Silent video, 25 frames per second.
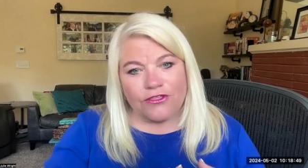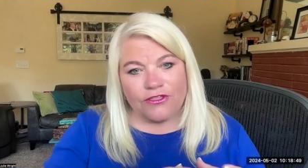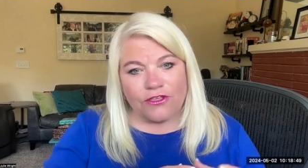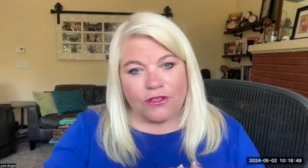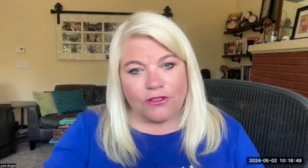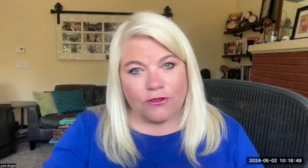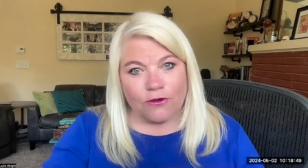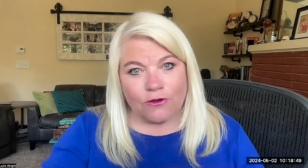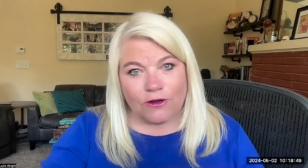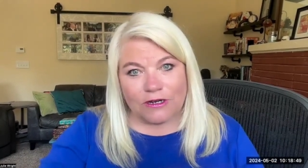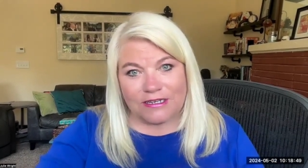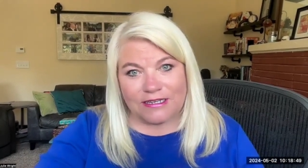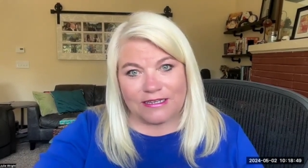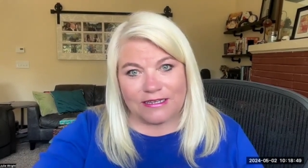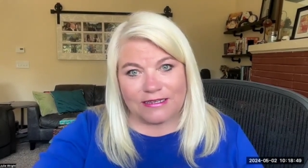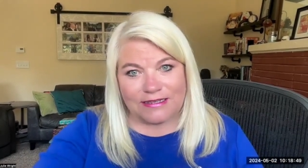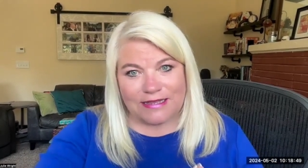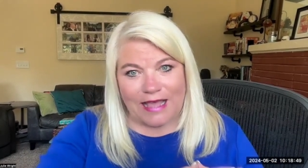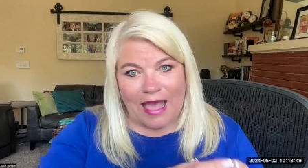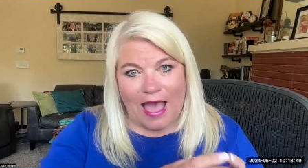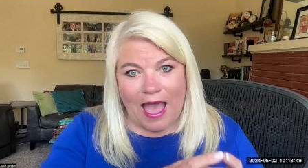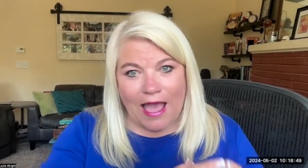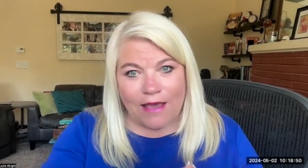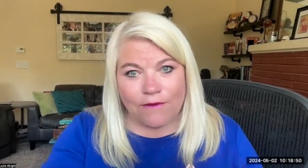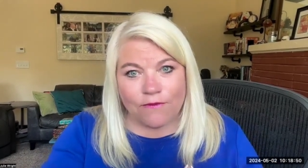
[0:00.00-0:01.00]
the Lord
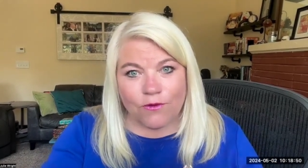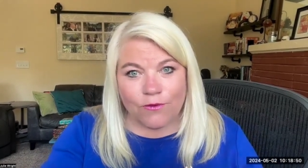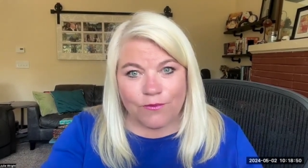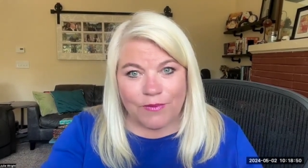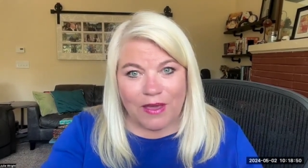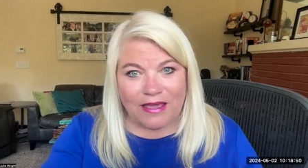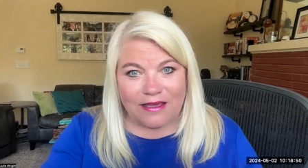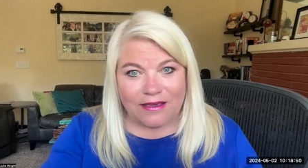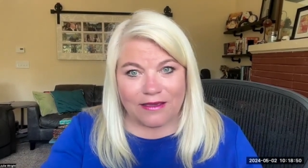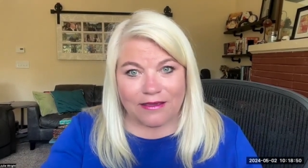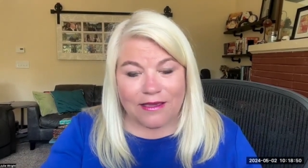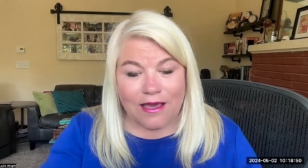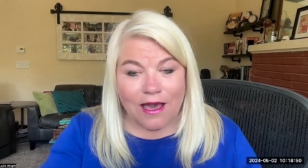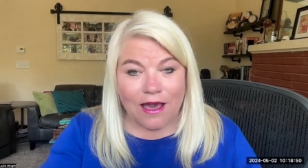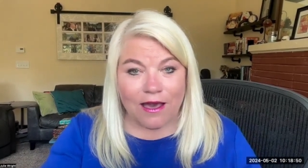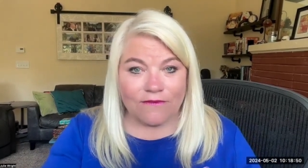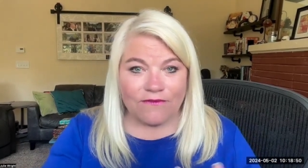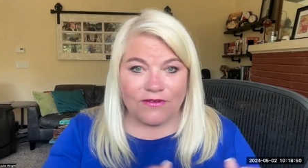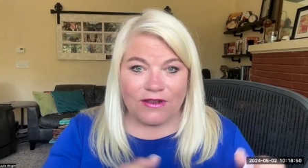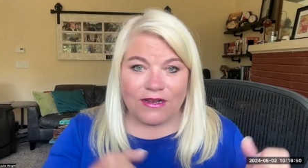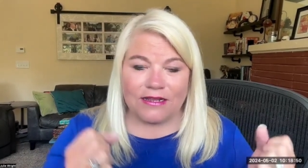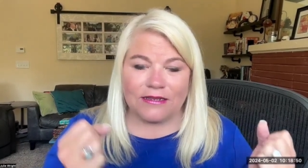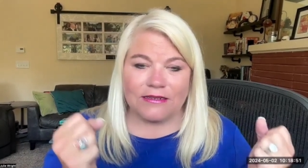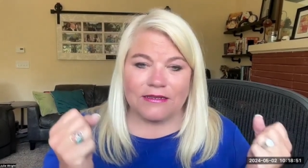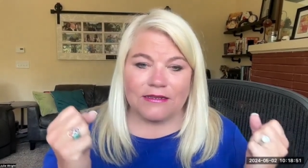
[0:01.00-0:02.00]
says, I will make a
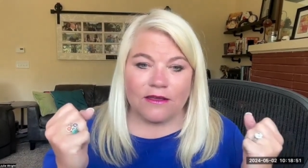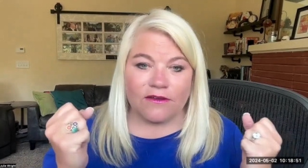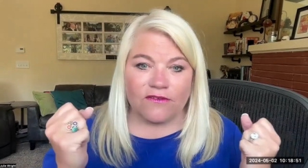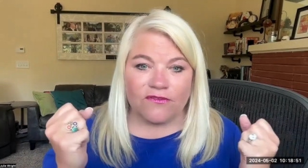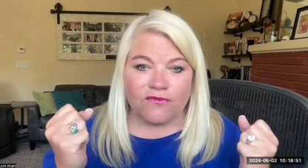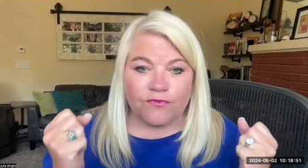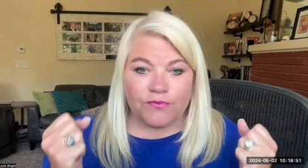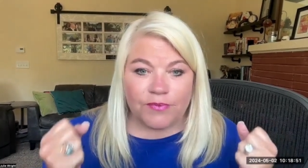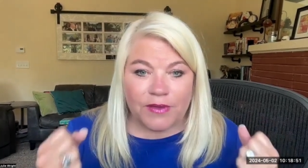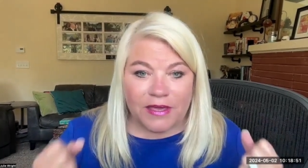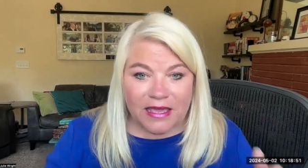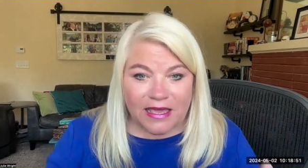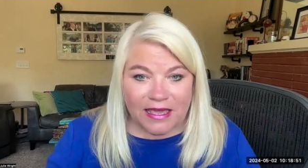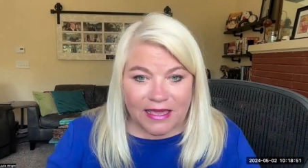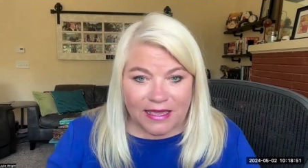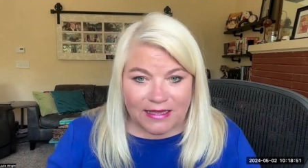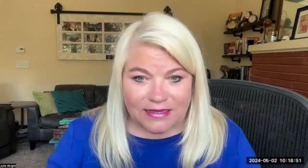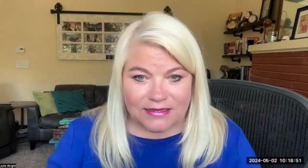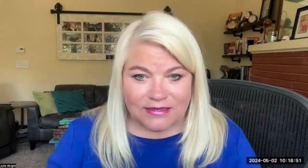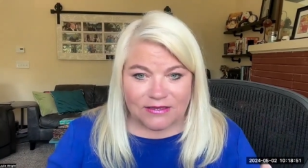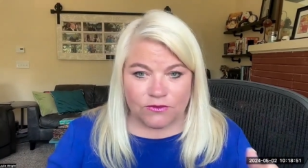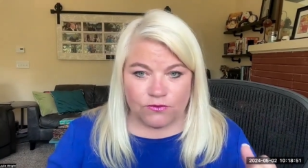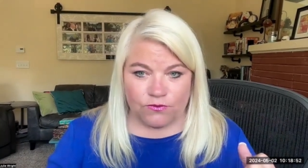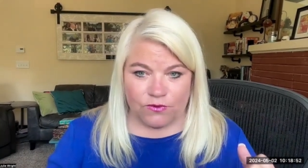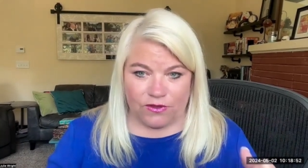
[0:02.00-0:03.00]
covenant of
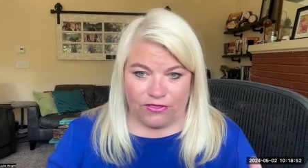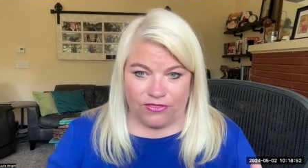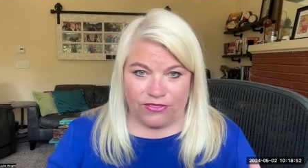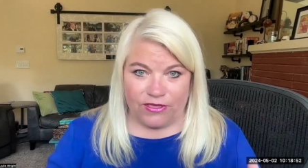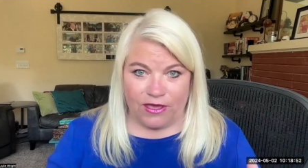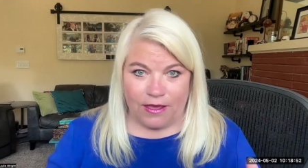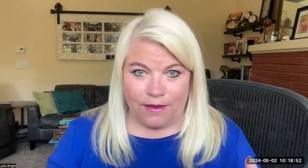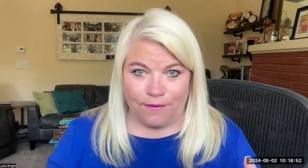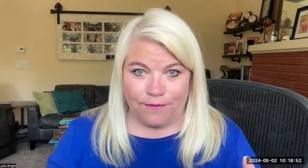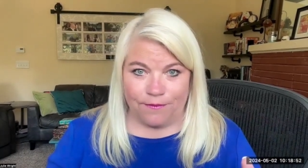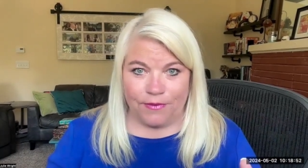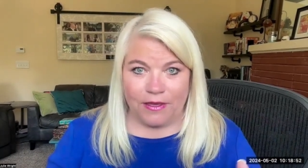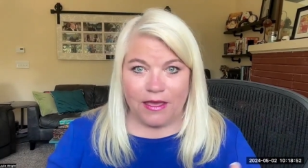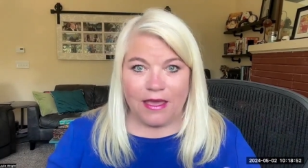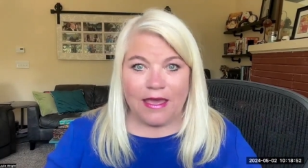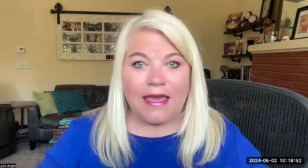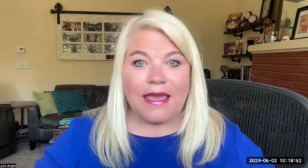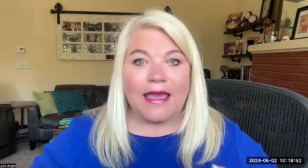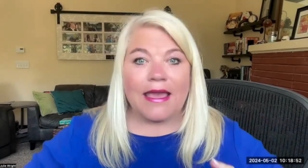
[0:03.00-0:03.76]
peace with them,